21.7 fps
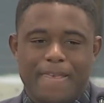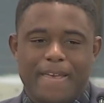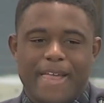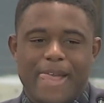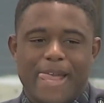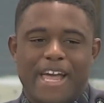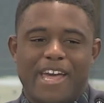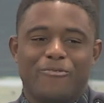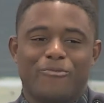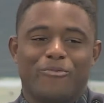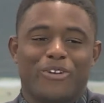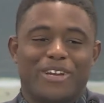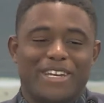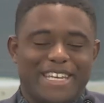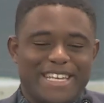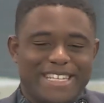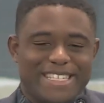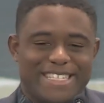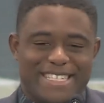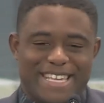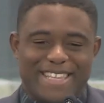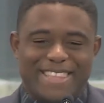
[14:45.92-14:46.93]
And when
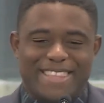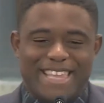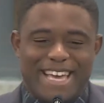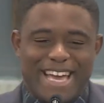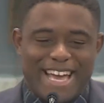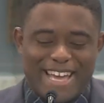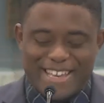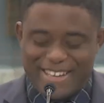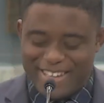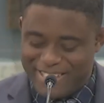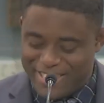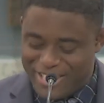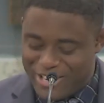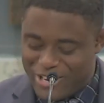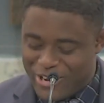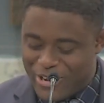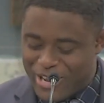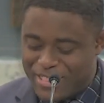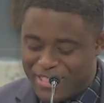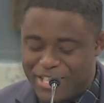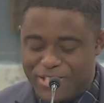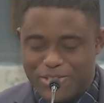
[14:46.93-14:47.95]
he said that, you
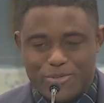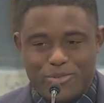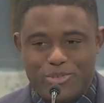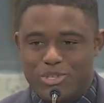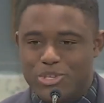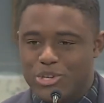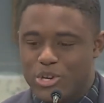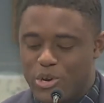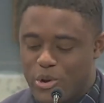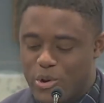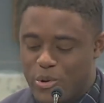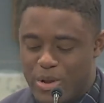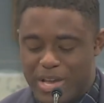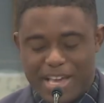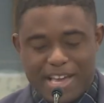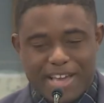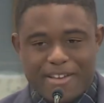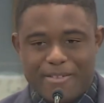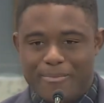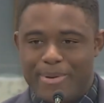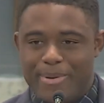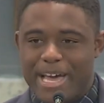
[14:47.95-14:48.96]
know, and this was, you know,
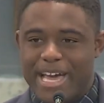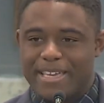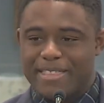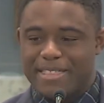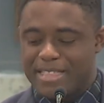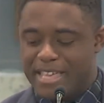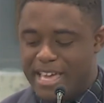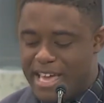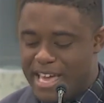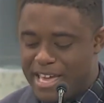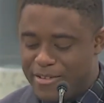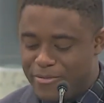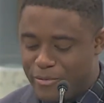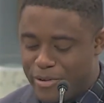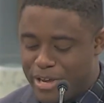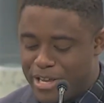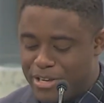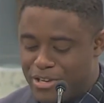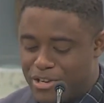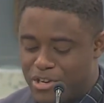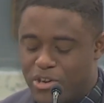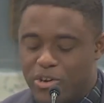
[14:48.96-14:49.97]
back then
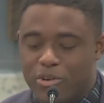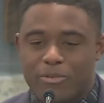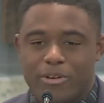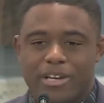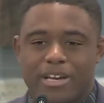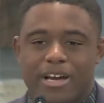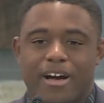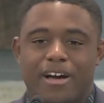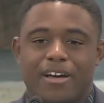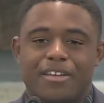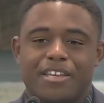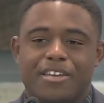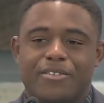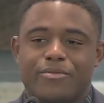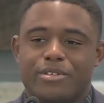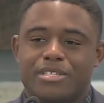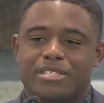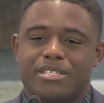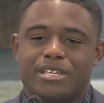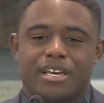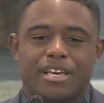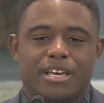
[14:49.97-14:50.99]
when, you know, Gandhi
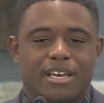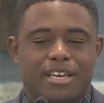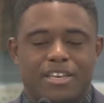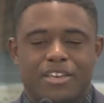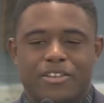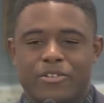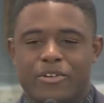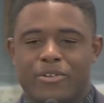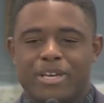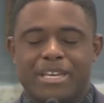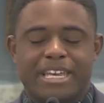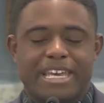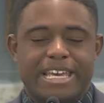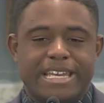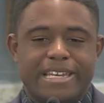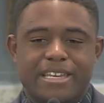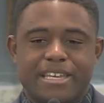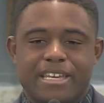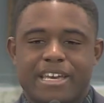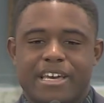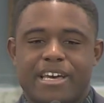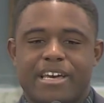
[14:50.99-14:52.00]
was, you know, in
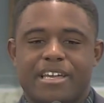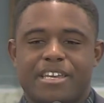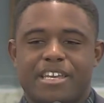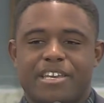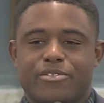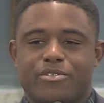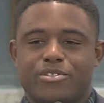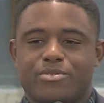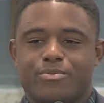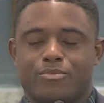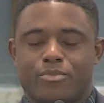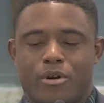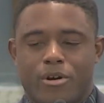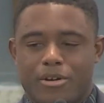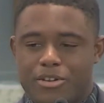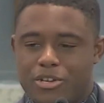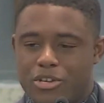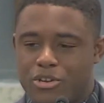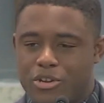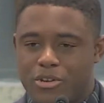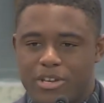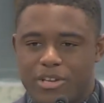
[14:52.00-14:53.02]
India and he was,
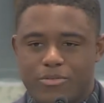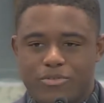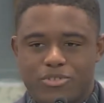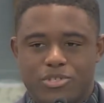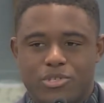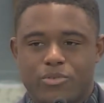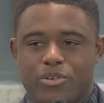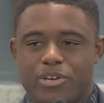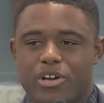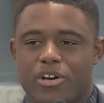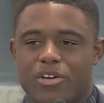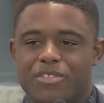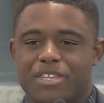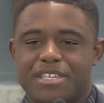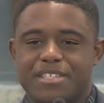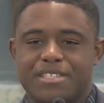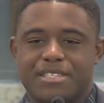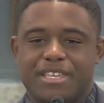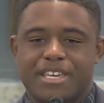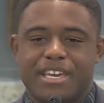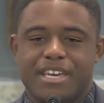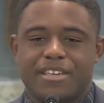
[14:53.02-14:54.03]
you know, he was doing all these
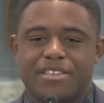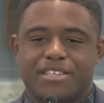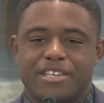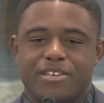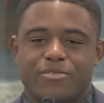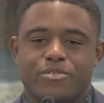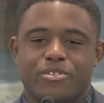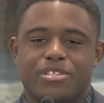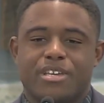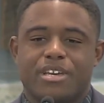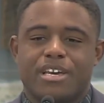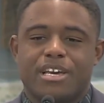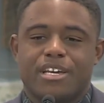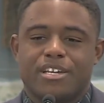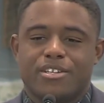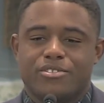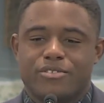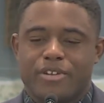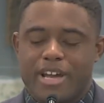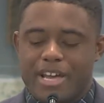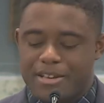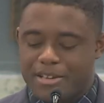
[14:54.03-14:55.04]
things. He was
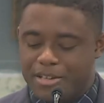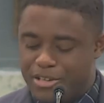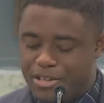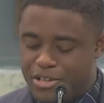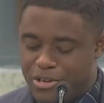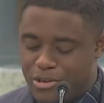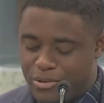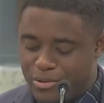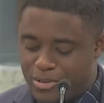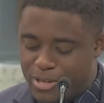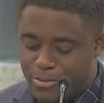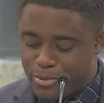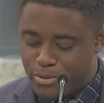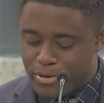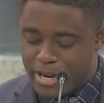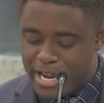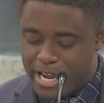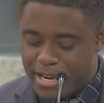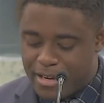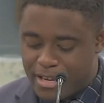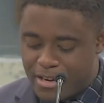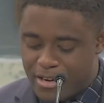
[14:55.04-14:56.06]
trying to, you know,
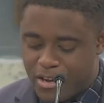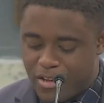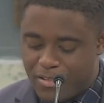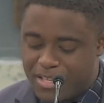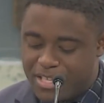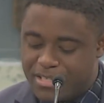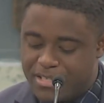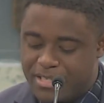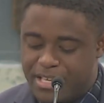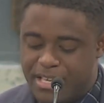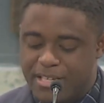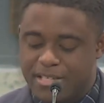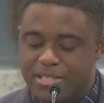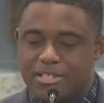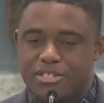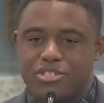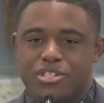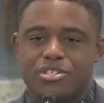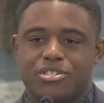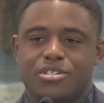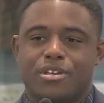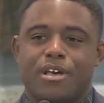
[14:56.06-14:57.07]
liberate and all these things and
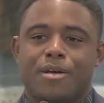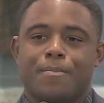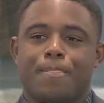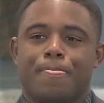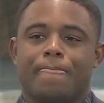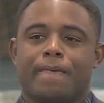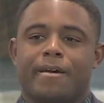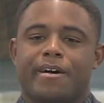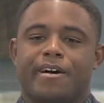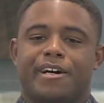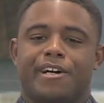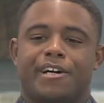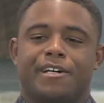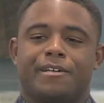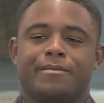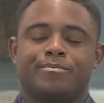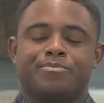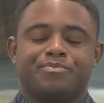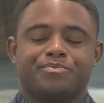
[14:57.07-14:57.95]
just, and